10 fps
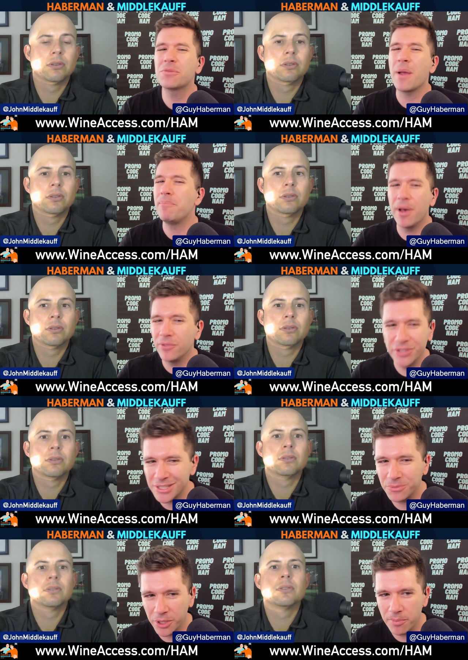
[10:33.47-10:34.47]
Speaker 1: is why Bevell
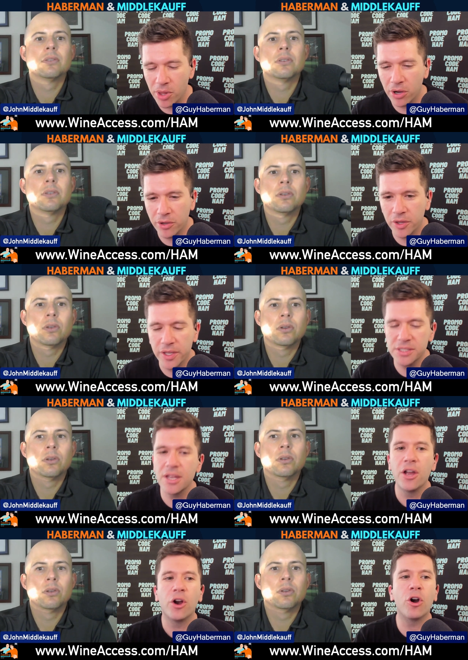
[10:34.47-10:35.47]
doesn't really belong on the list.
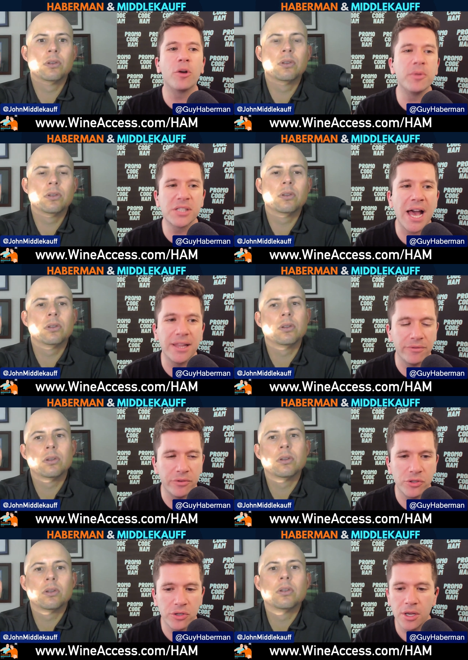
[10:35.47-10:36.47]
Urban's got
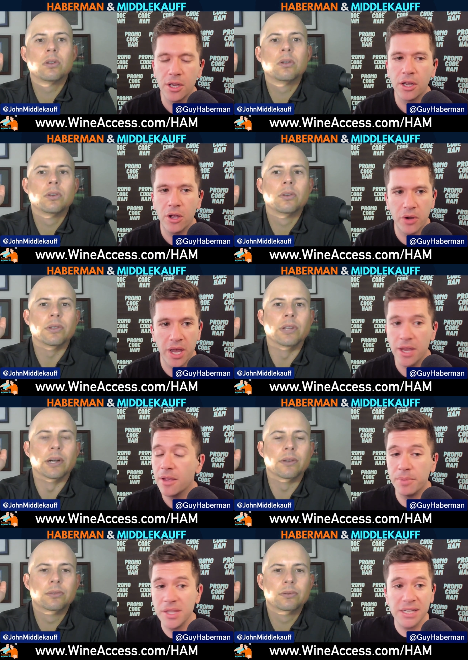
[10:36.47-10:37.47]
leverage. Okay, yeah.
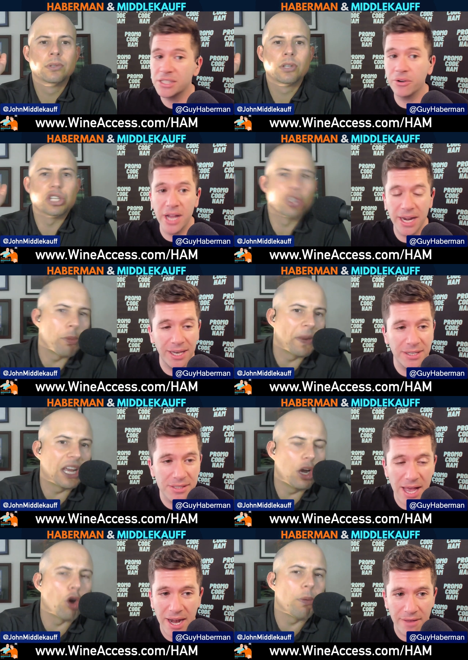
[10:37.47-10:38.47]
but Nick Sirianni Urban, does
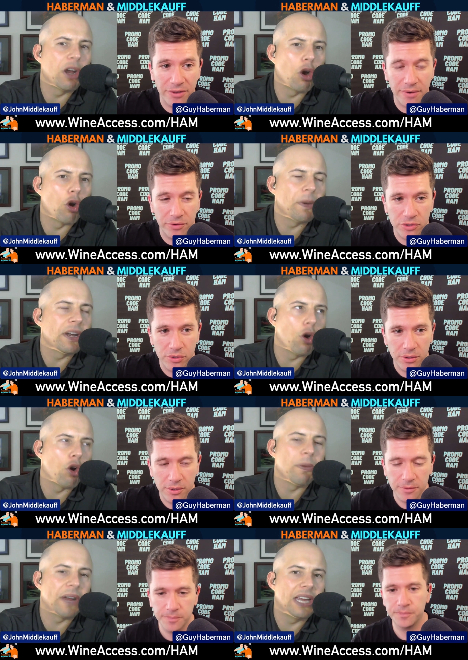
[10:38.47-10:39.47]
not have leverage. Urban,
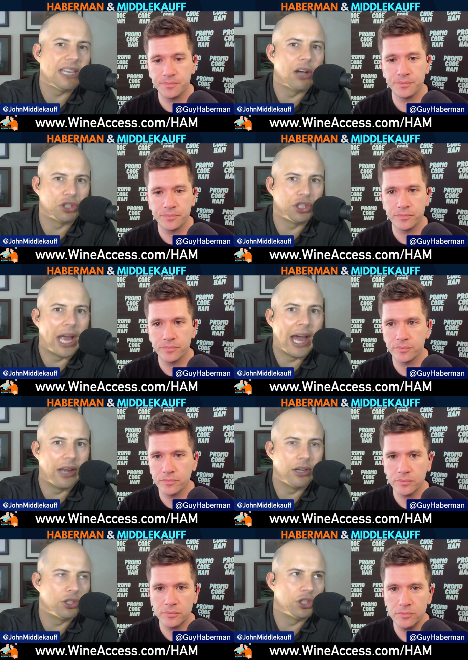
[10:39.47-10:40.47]
Speaker 2: Urban can tell
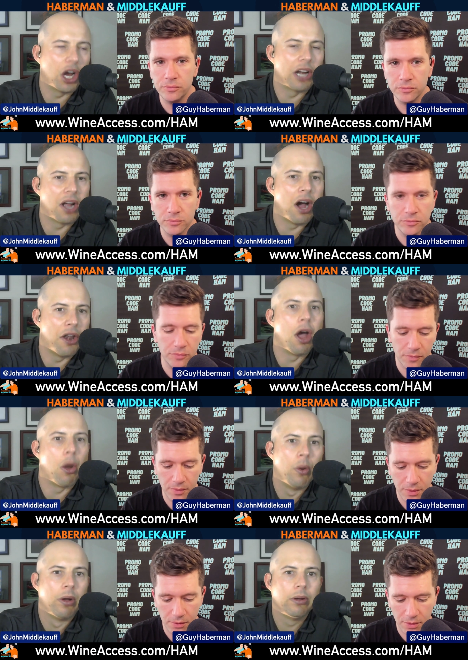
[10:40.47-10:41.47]
Shad Shad Khan
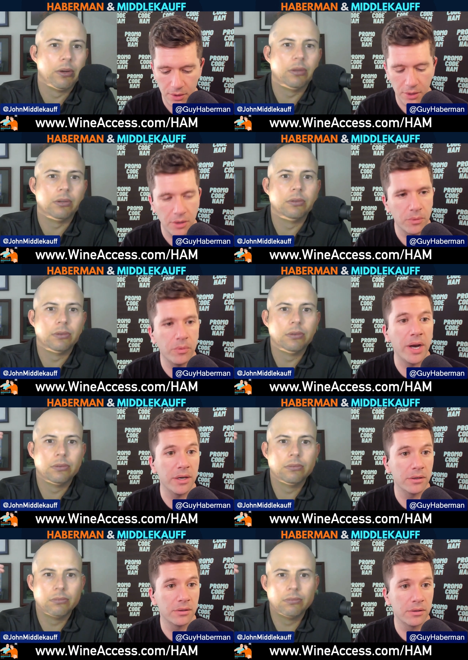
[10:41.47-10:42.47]
Speaker 1: Right.
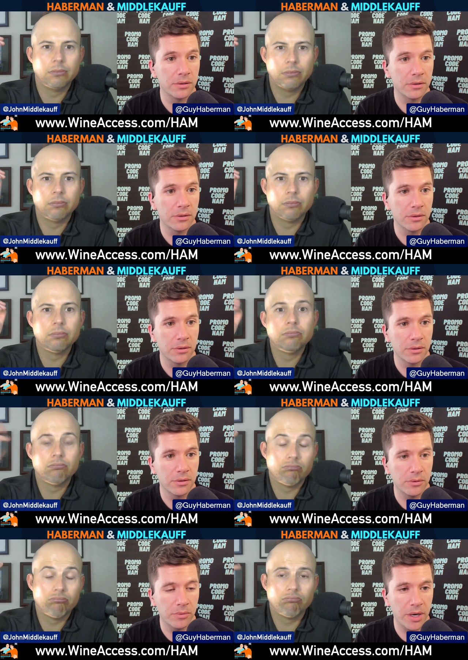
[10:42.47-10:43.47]

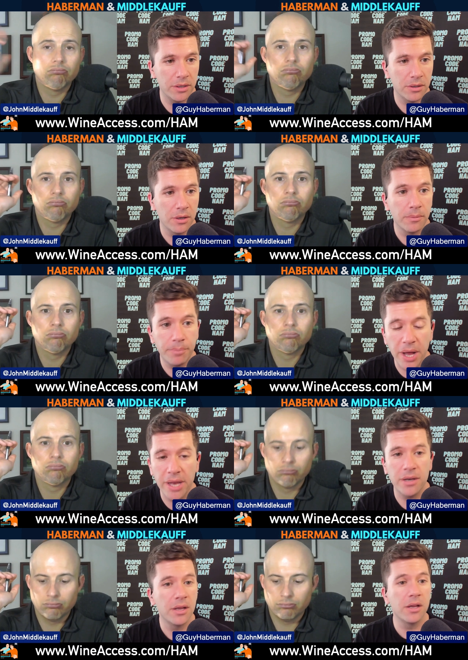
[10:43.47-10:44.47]
Right.
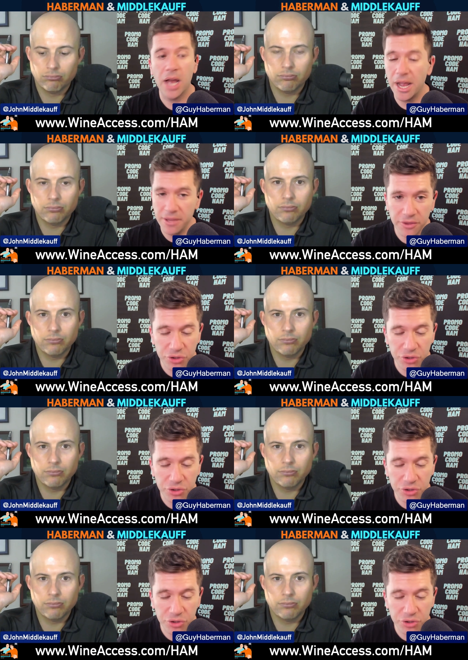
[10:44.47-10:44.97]
But I think the